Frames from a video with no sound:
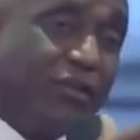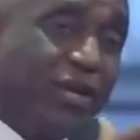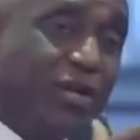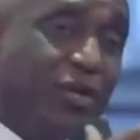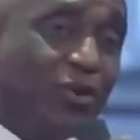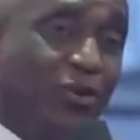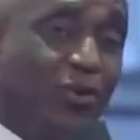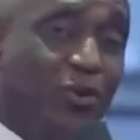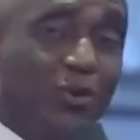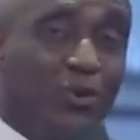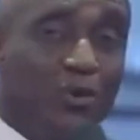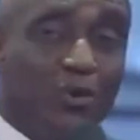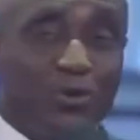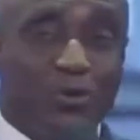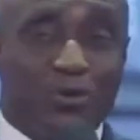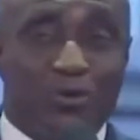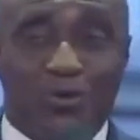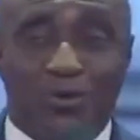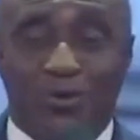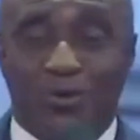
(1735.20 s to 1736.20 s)
of Enugu
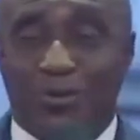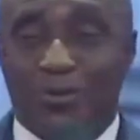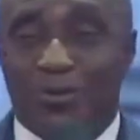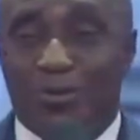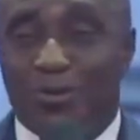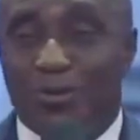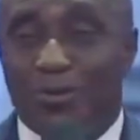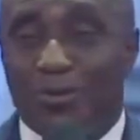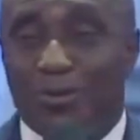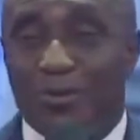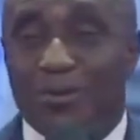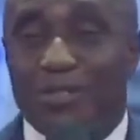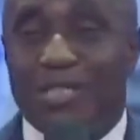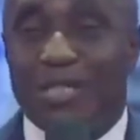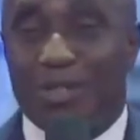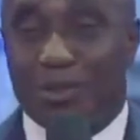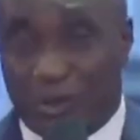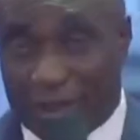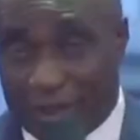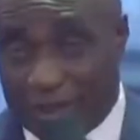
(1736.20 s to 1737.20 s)
use
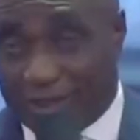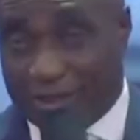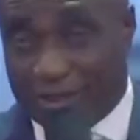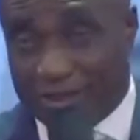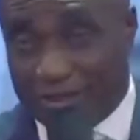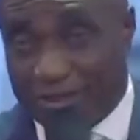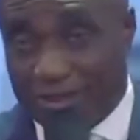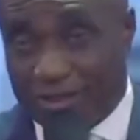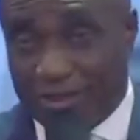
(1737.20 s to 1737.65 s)
tea today.